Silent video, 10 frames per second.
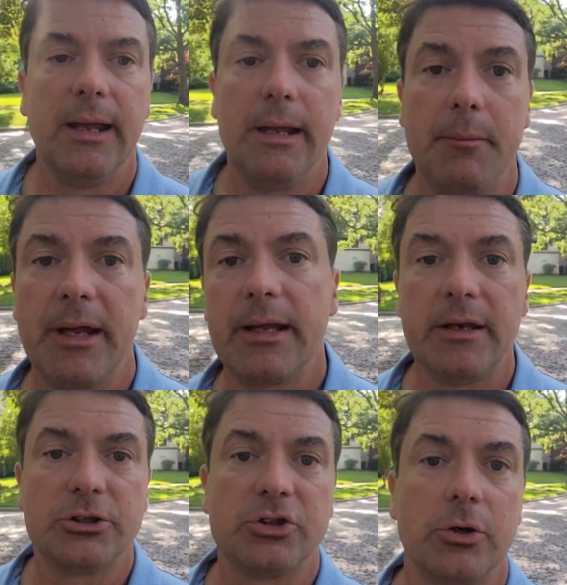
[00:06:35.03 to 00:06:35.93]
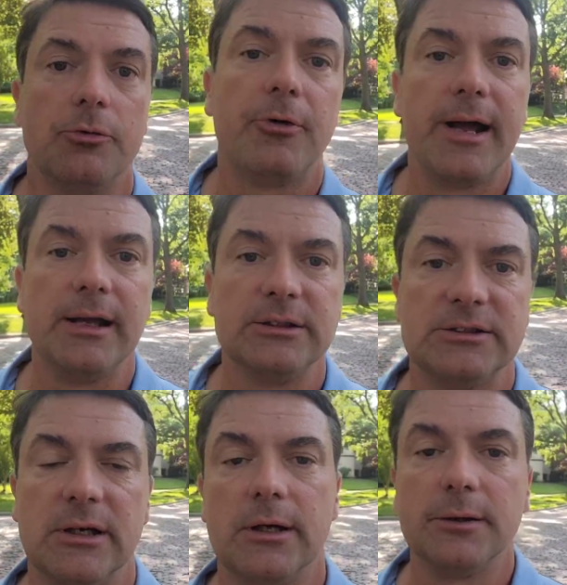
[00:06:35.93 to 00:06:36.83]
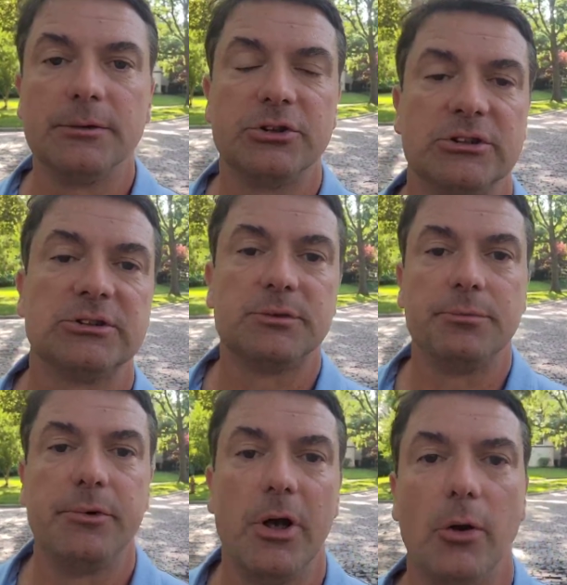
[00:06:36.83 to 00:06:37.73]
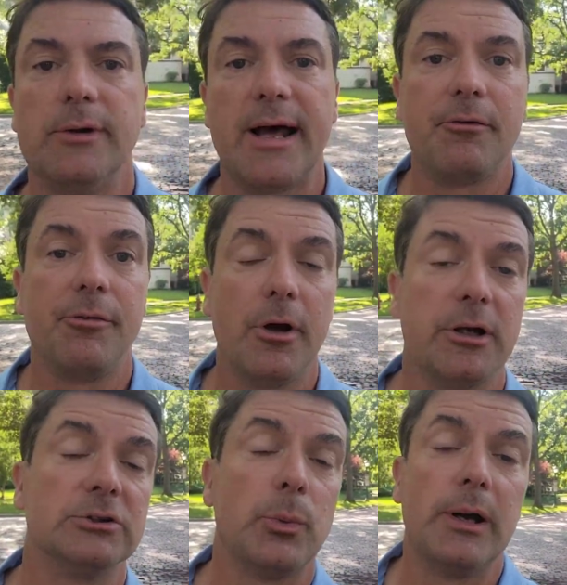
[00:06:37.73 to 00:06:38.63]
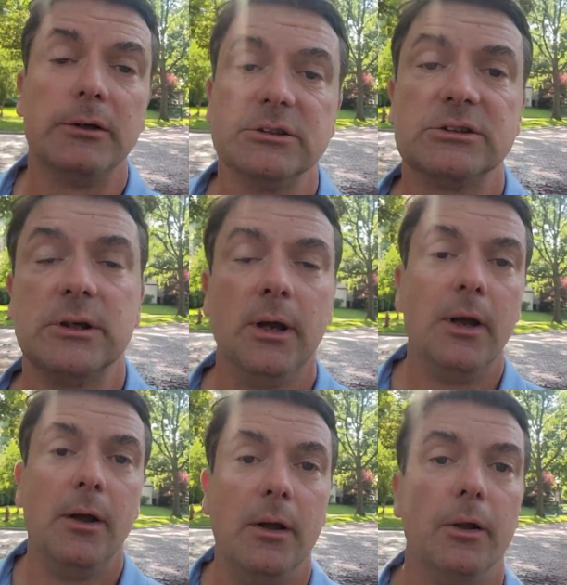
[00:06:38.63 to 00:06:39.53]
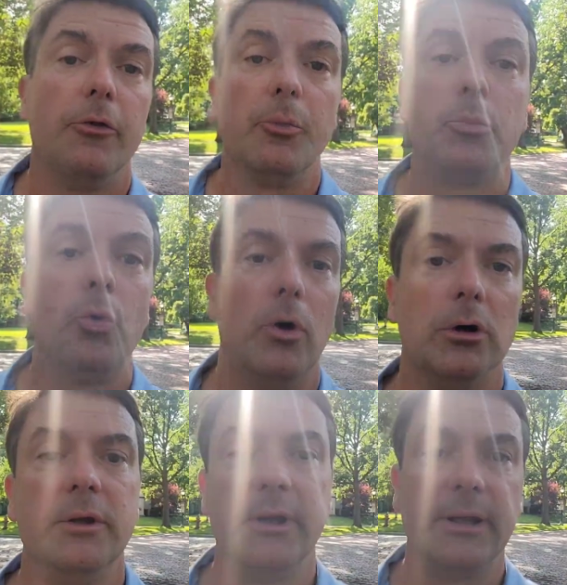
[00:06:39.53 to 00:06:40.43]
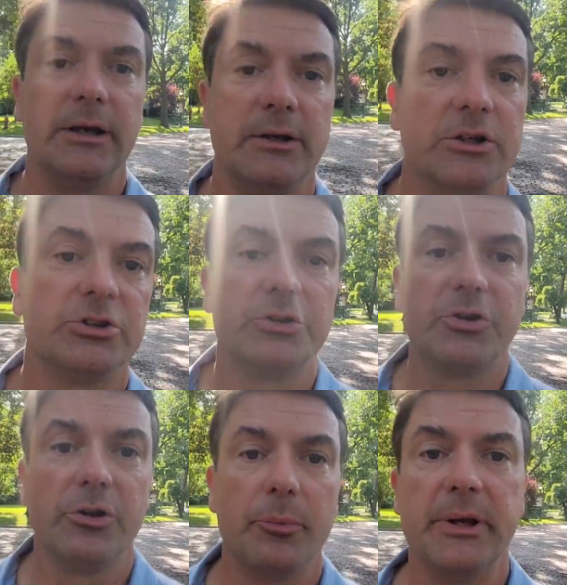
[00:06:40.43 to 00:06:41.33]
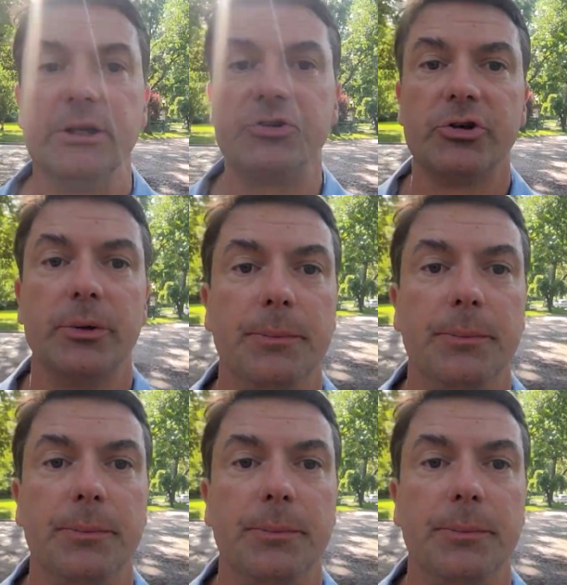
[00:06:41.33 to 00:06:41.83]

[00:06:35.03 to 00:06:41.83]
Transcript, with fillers: and make additional friends uh, just you know a lot of fun as well as the pool in addition to the beach